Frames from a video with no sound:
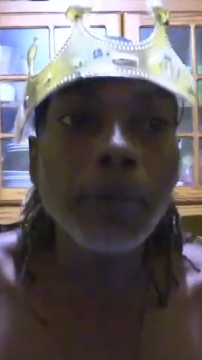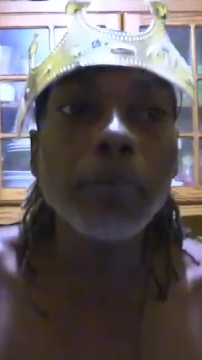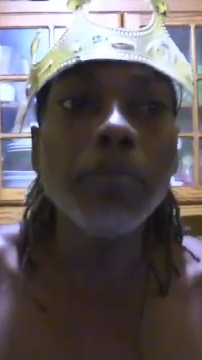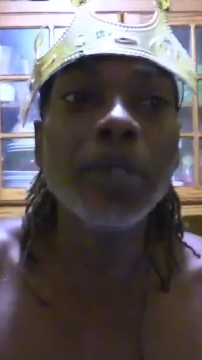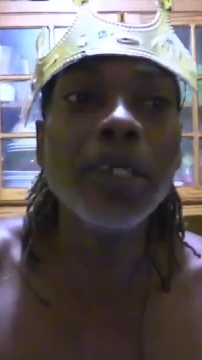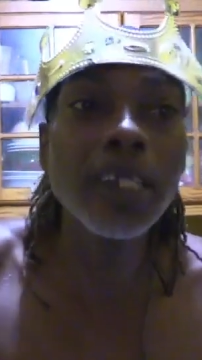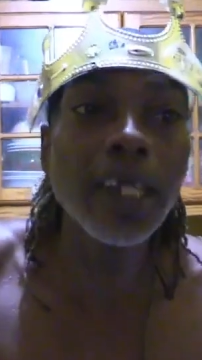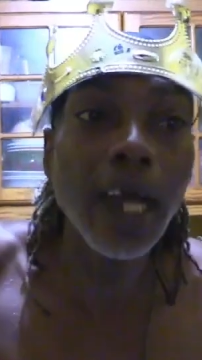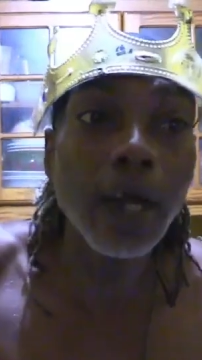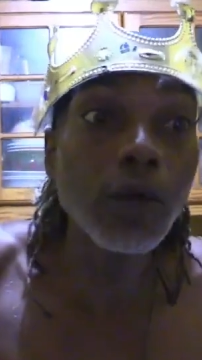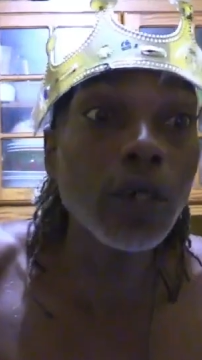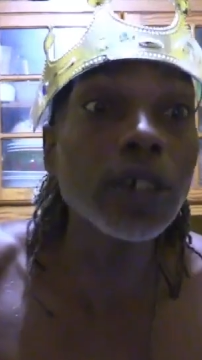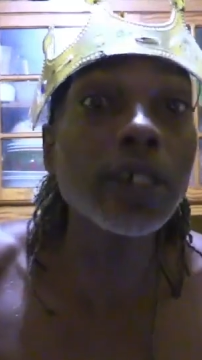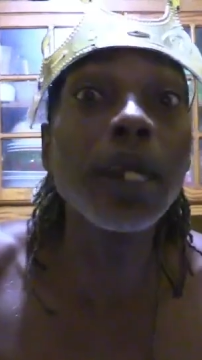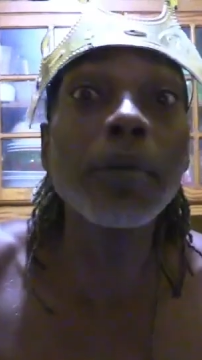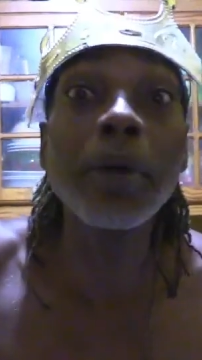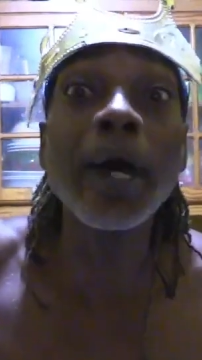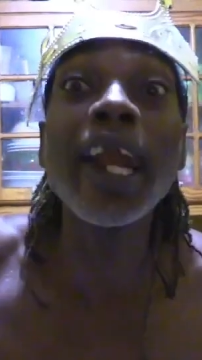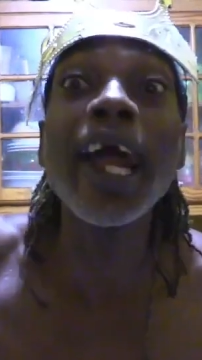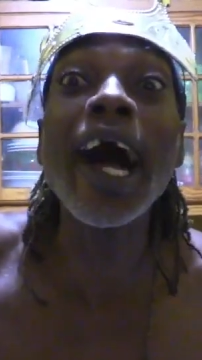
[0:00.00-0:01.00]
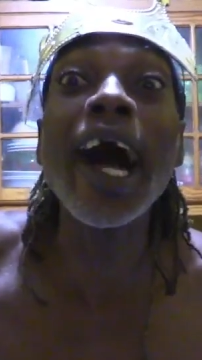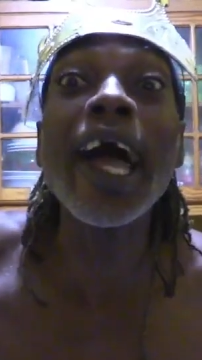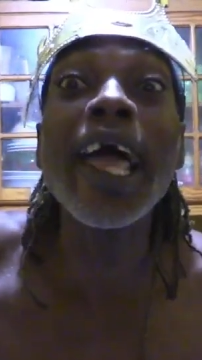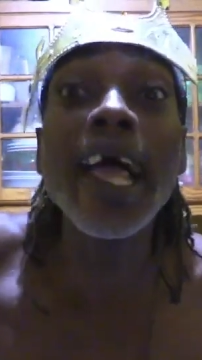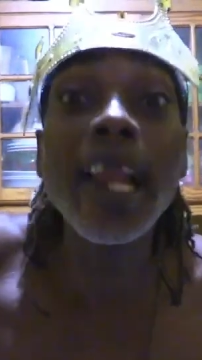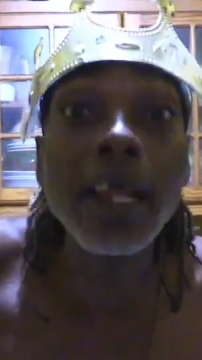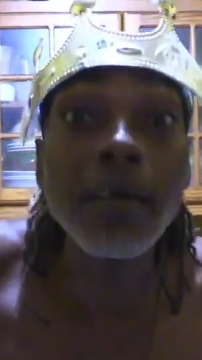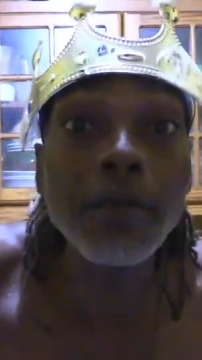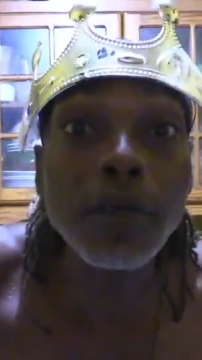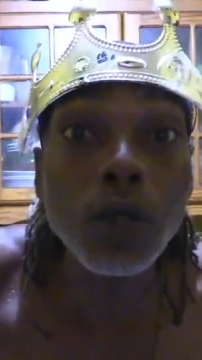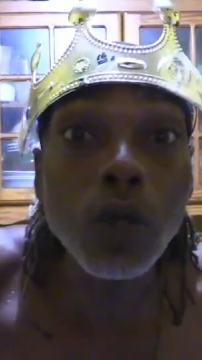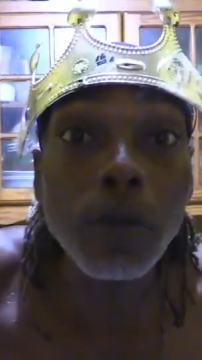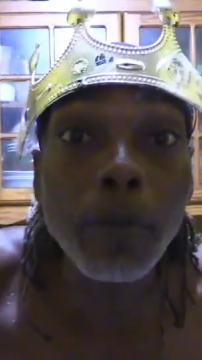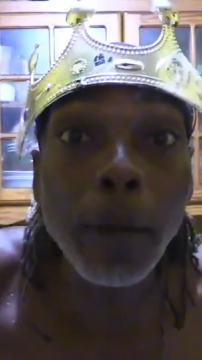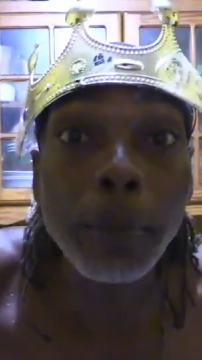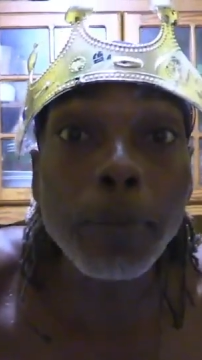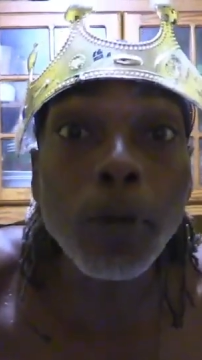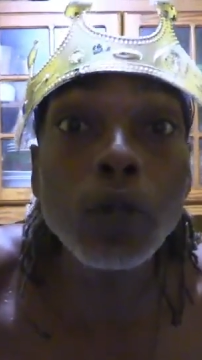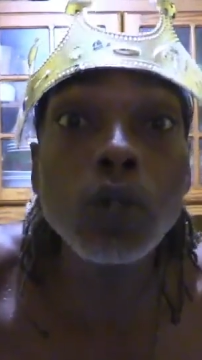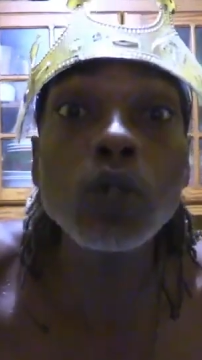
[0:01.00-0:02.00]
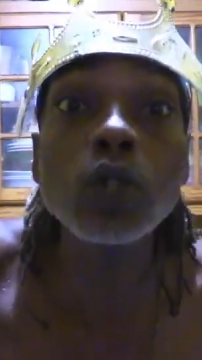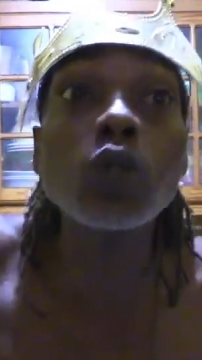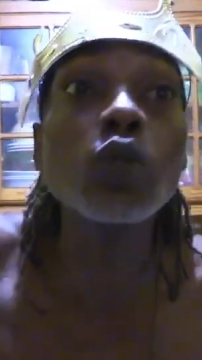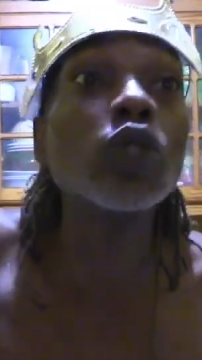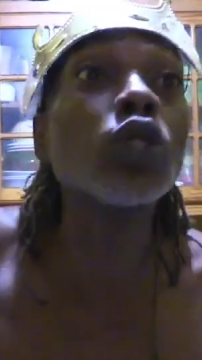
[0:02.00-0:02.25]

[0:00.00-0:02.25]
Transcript: bigger Rvssian up on a higher level, now him a produce